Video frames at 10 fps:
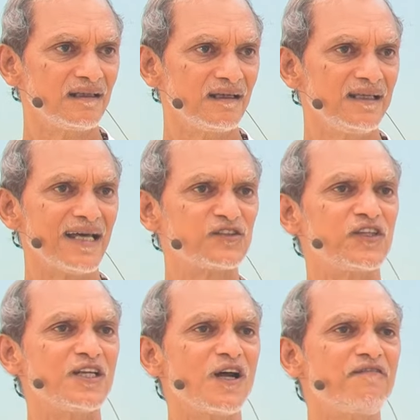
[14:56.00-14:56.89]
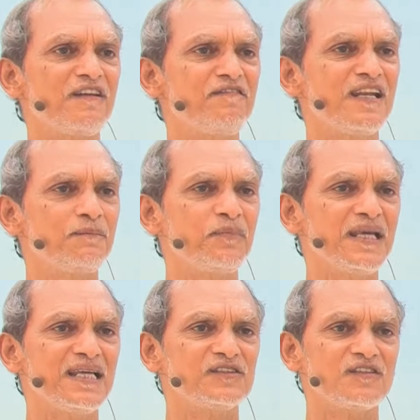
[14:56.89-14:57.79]
In that center of infinite
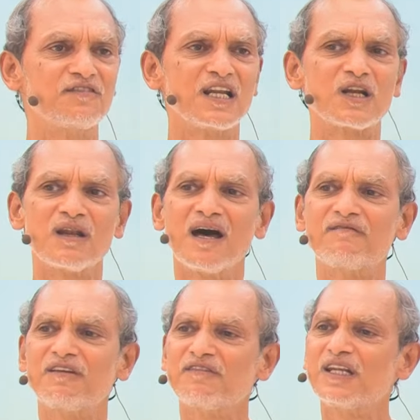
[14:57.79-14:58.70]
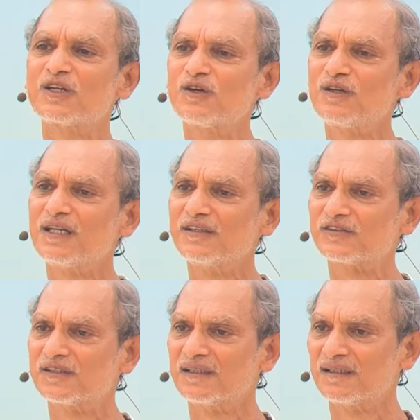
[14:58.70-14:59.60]
peace, infinite love, infinite
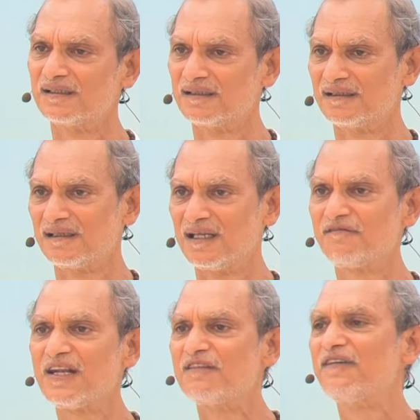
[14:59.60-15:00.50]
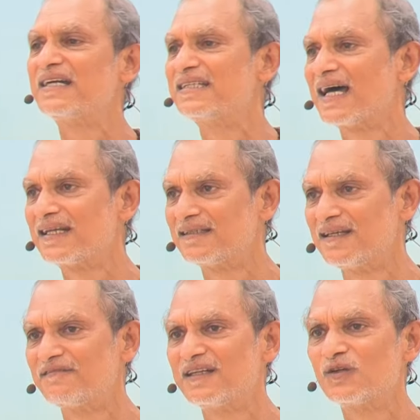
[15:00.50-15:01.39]
goodness, infinite vitality,
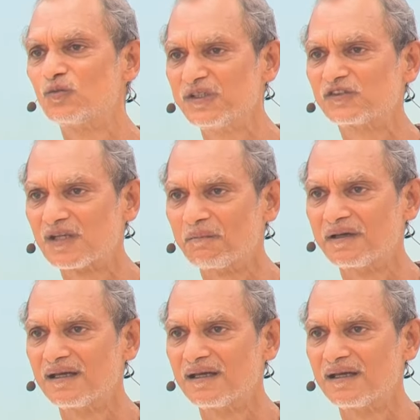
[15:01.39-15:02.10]
infinite wisdom.